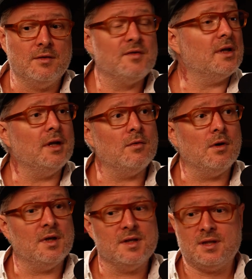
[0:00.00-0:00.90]
also get
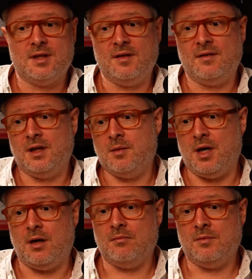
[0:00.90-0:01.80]
wrong is they think
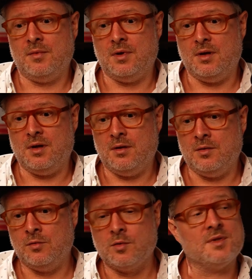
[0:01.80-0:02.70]
about
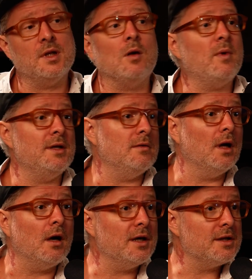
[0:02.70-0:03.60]
groups that are way too
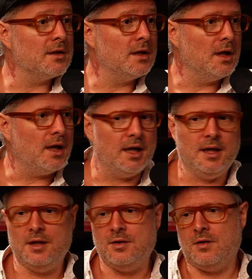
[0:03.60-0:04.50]
large, and
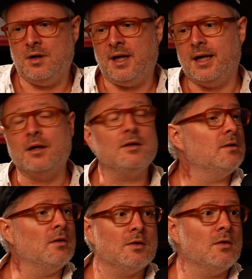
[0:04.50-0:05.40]
then you're again
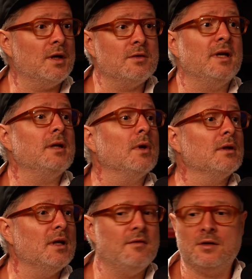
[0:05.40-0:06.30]
not talking to
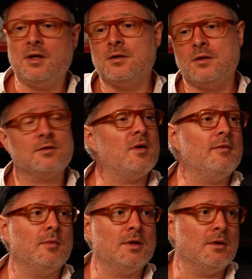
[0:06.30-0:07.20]
anyone. If you're trying to talk to
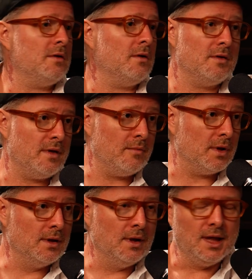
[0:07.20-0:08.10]
everyone, you're not talking to anyone.